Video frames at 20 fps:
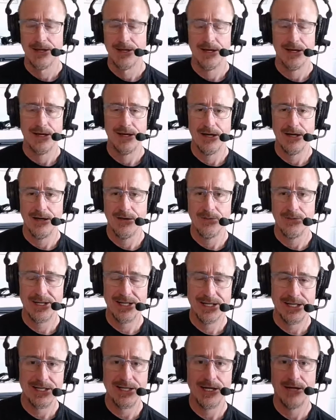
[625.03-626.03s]
Uh, we
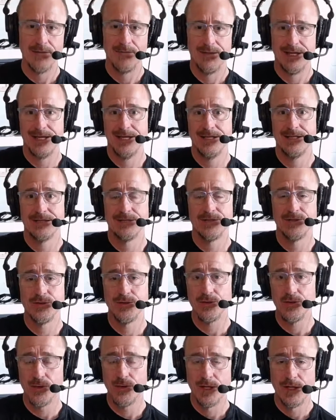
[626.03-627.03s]
can come
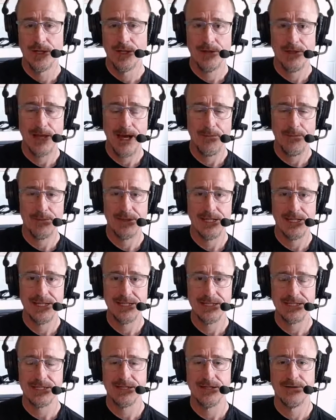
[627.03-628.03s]
into that
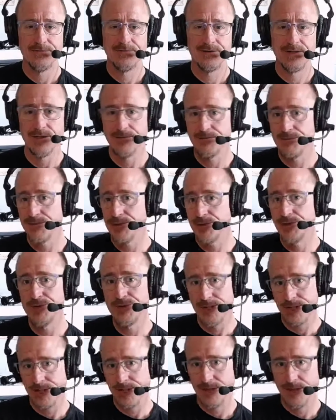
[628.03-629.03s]
place of
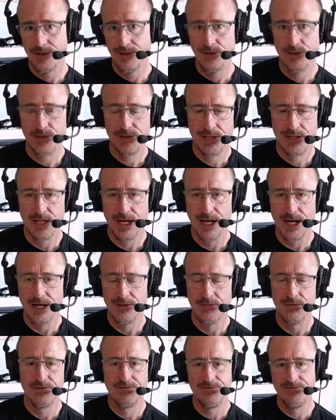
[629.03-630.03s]
communion with
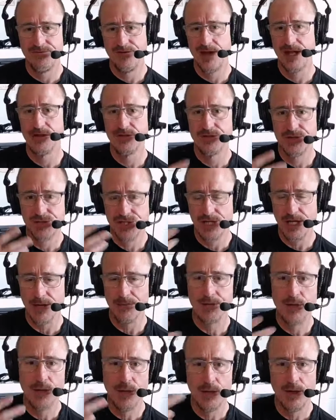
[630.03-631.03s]
God, with
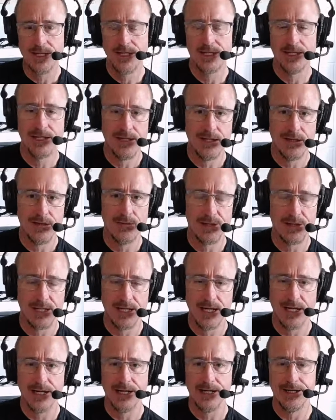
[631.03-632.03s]
fellowship, koinonia with
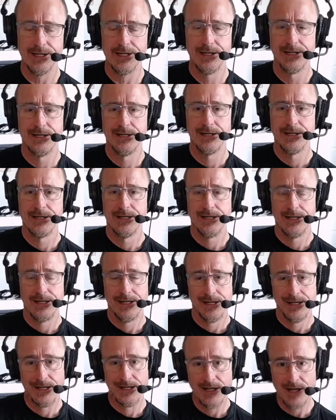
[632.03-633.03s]
God.
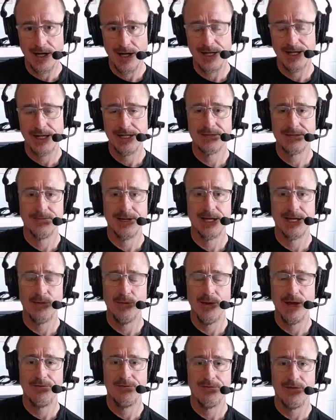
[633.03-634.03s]
God has made a
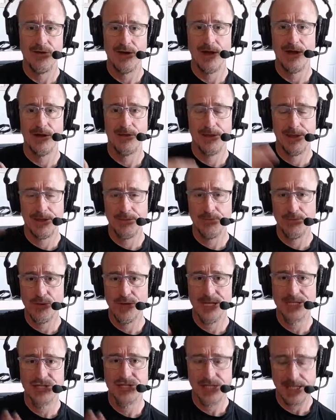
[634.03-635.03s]
way for to
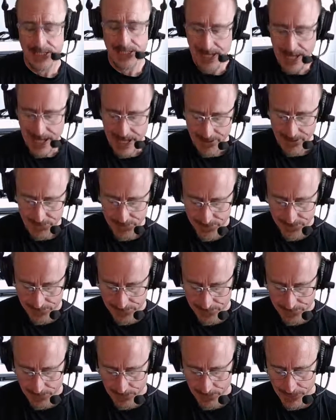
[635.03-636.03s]
bridge the gap.
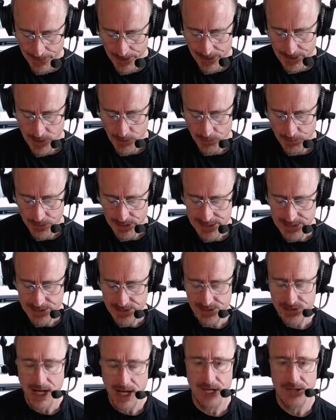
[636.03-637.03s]
So please
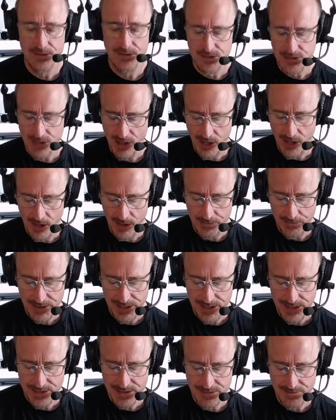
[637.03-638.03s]
do not lose heart
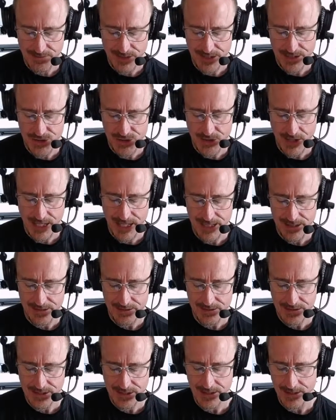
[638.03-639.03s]
because of my
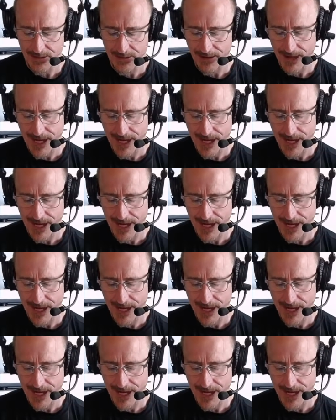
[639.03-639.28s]
trials here.